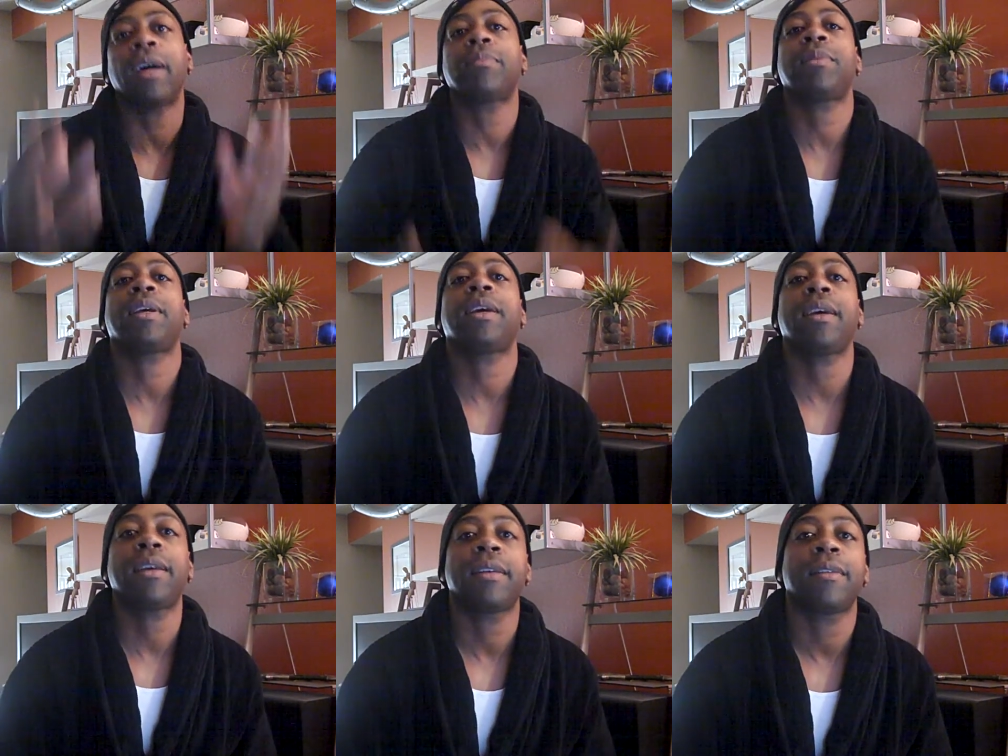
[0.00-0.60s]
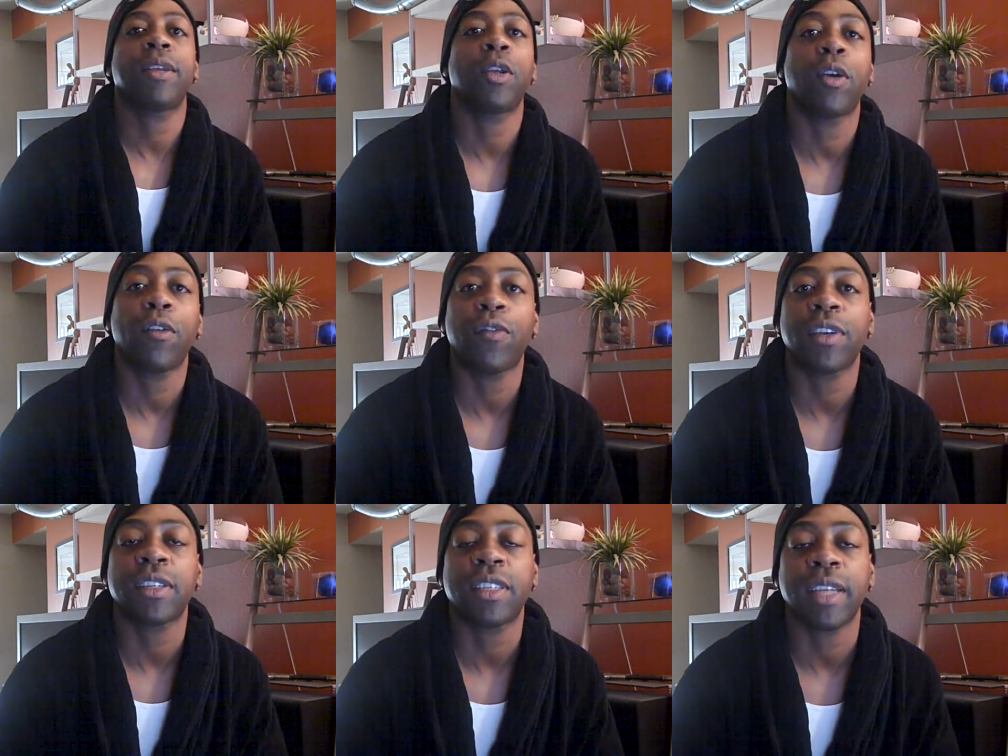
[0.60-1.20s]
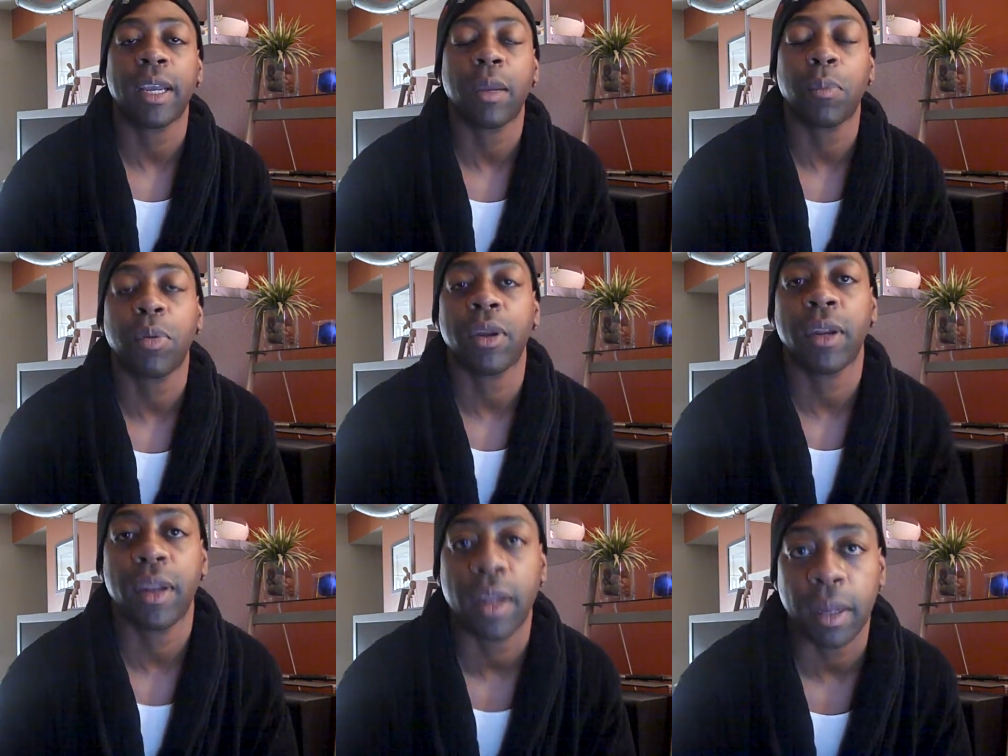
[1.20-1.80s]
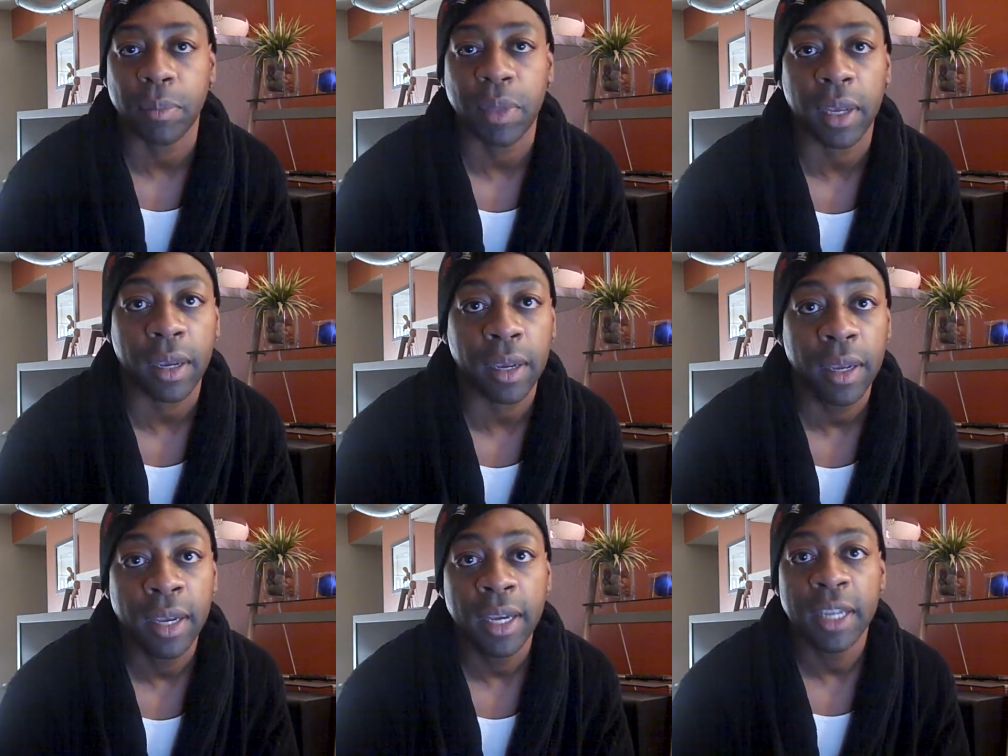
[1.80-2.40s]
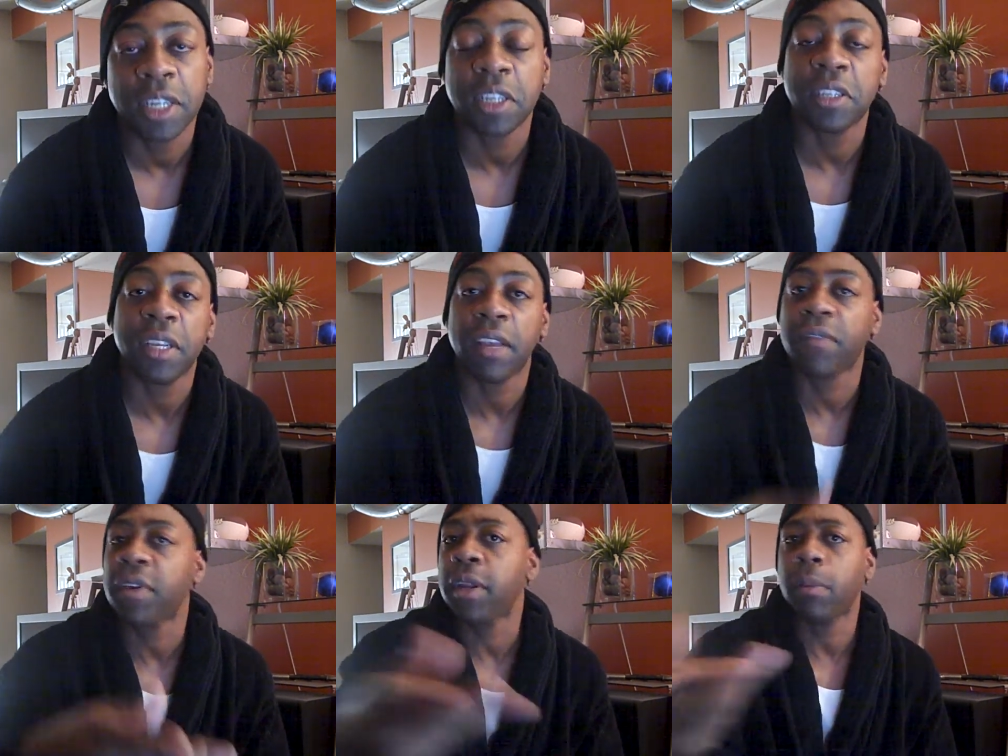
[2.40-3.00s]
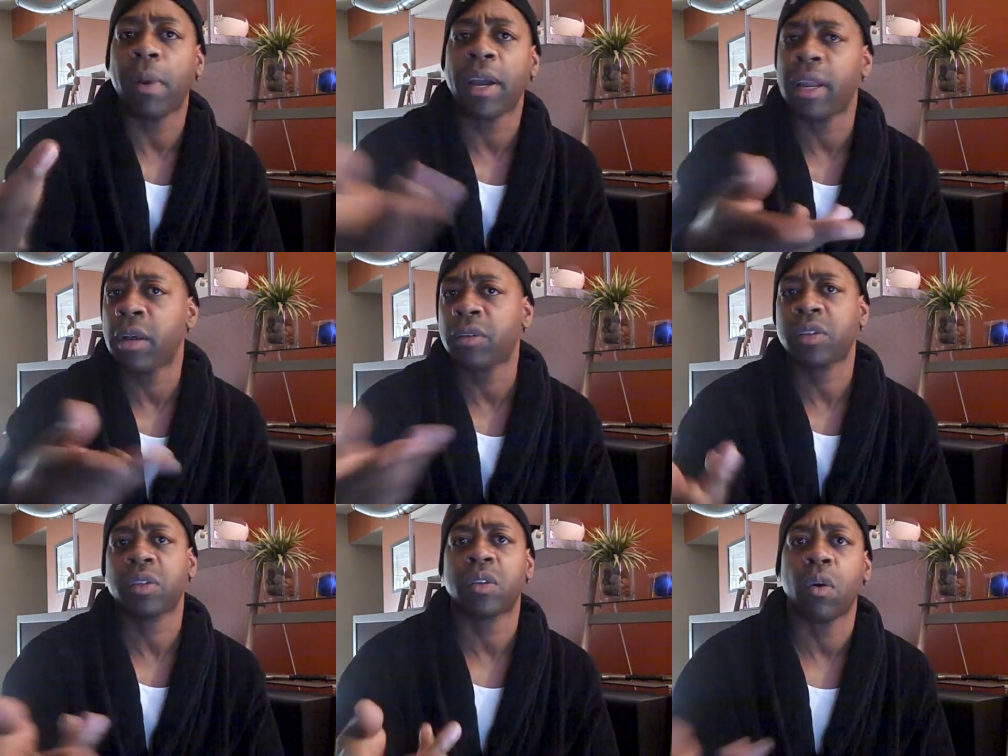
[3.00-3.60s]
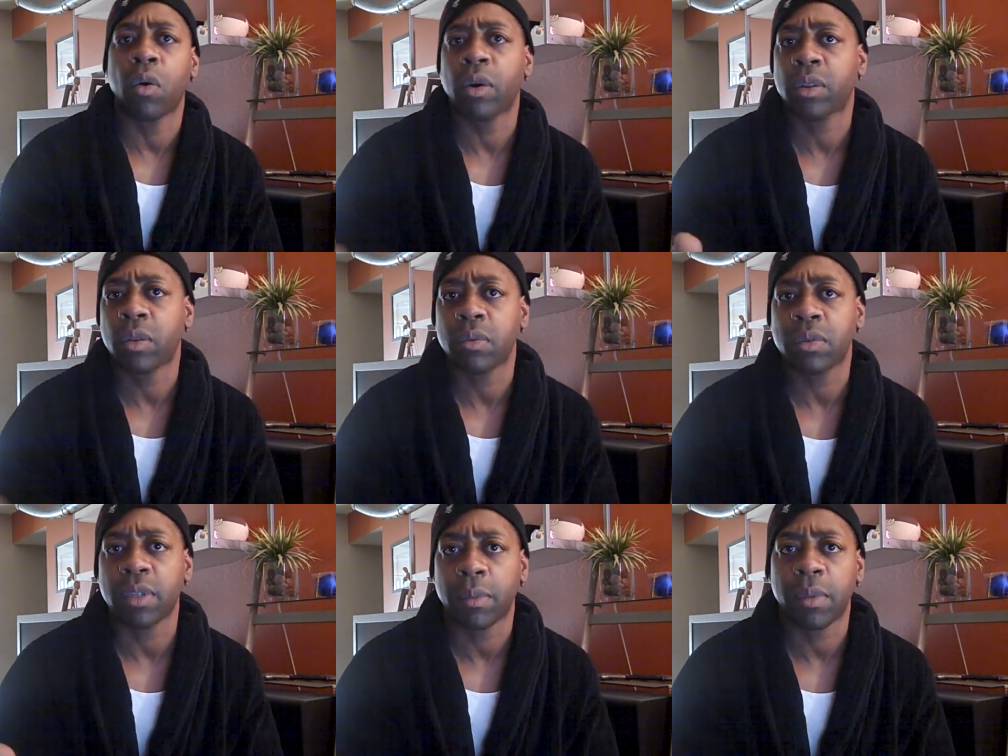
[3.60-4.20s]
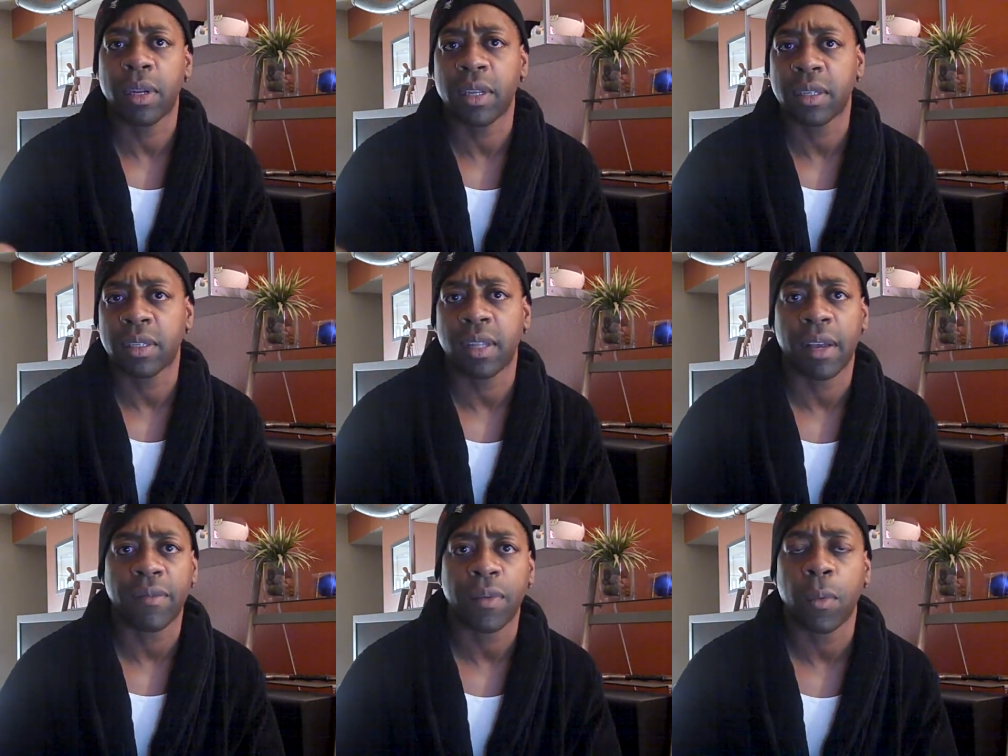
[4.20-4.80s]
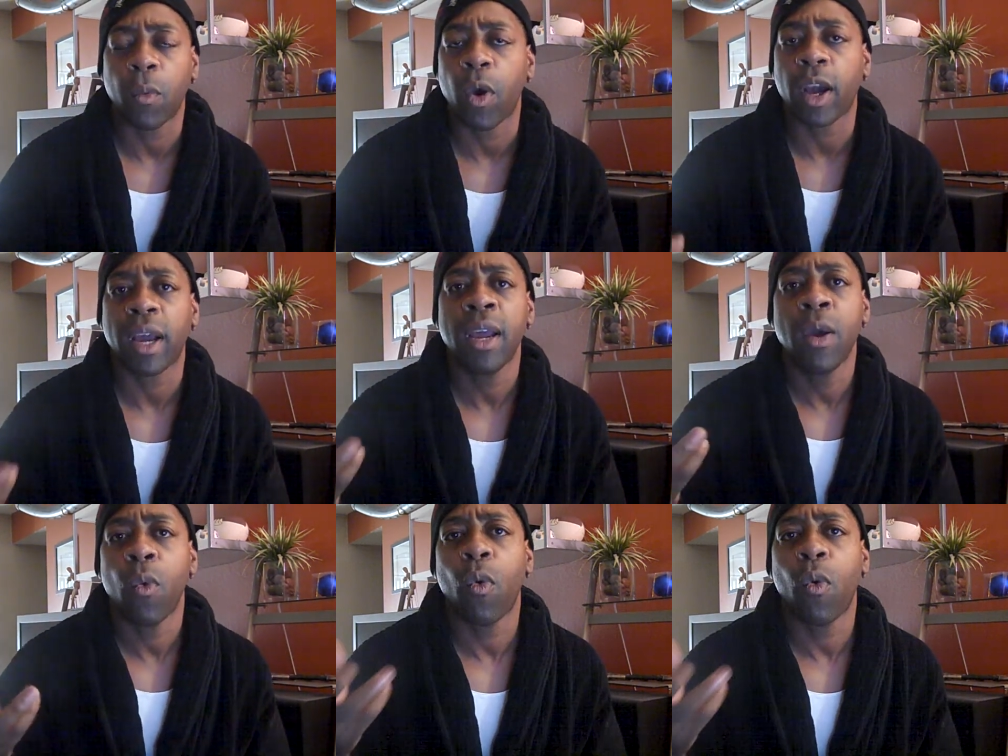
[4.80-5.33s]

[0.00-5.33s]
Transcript: up there, you know, for the sake of putting it up there to see if anybody else is going through some of this stuff and what,